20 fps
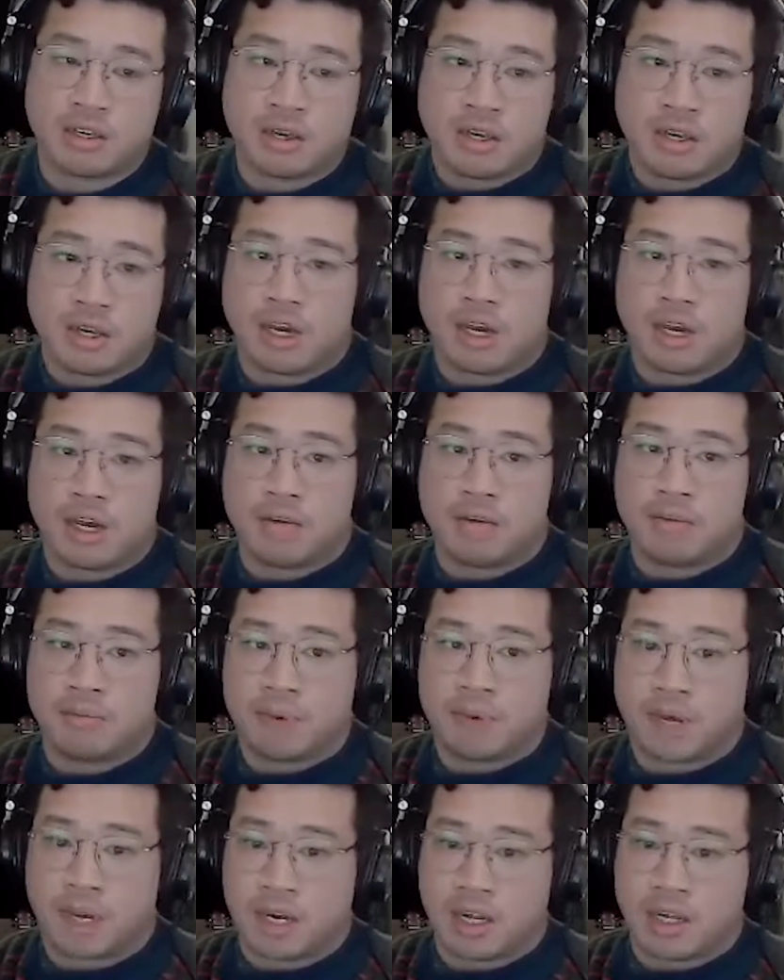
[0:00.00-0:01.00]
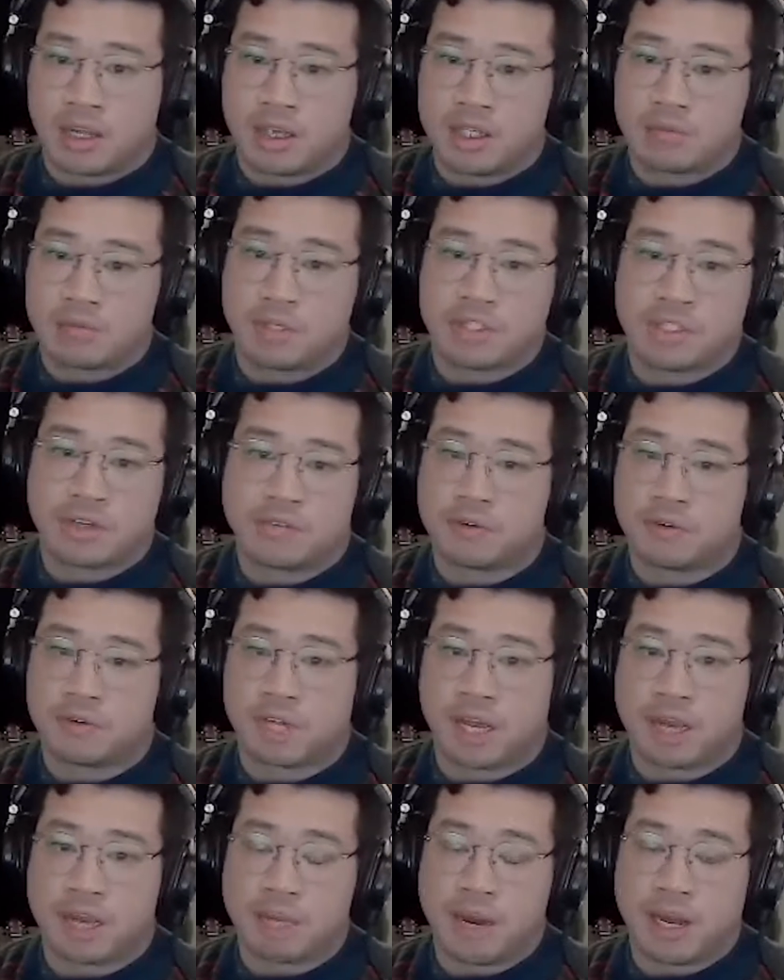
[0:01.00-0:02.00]
Yeah. But especially for
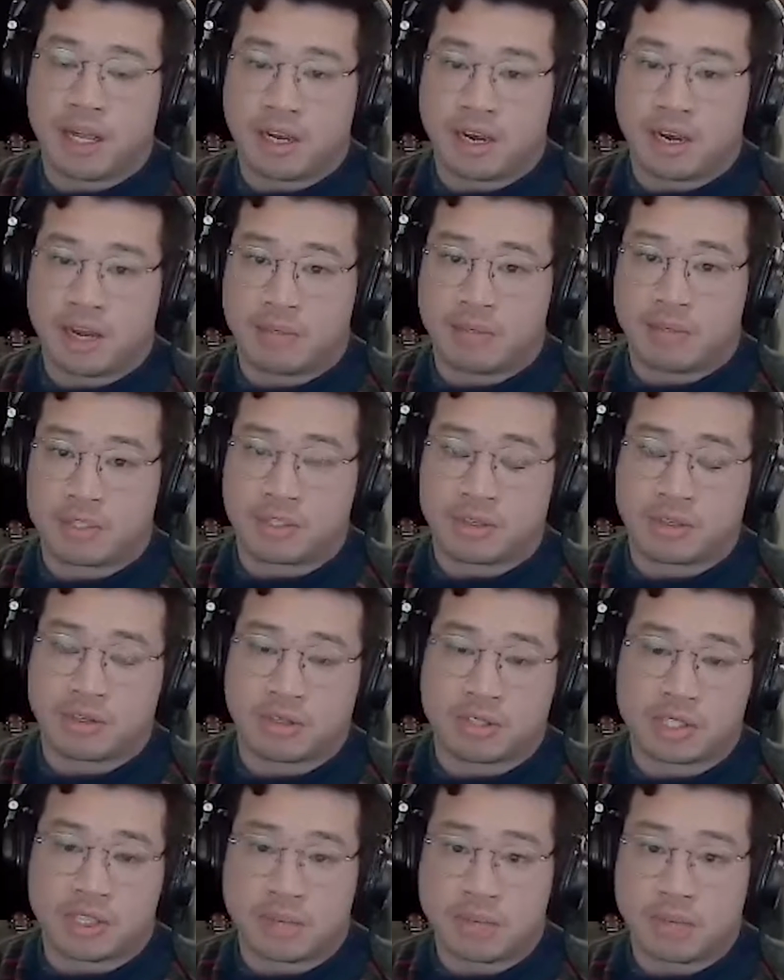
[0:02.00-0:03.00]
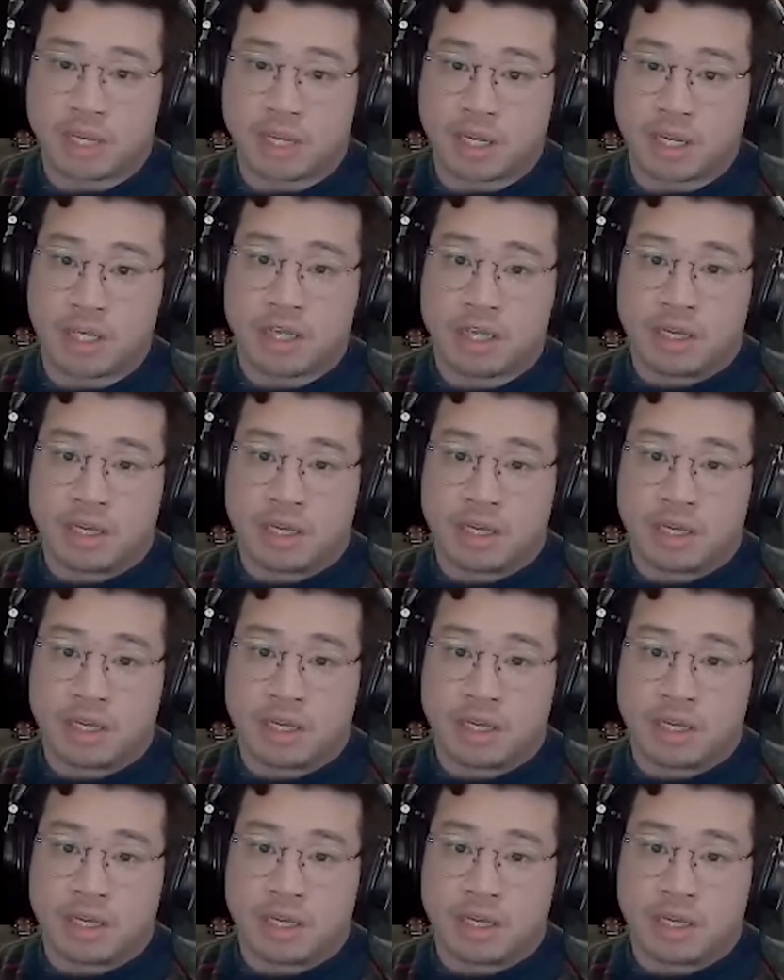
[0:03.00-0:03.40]
like a pilot episode or something,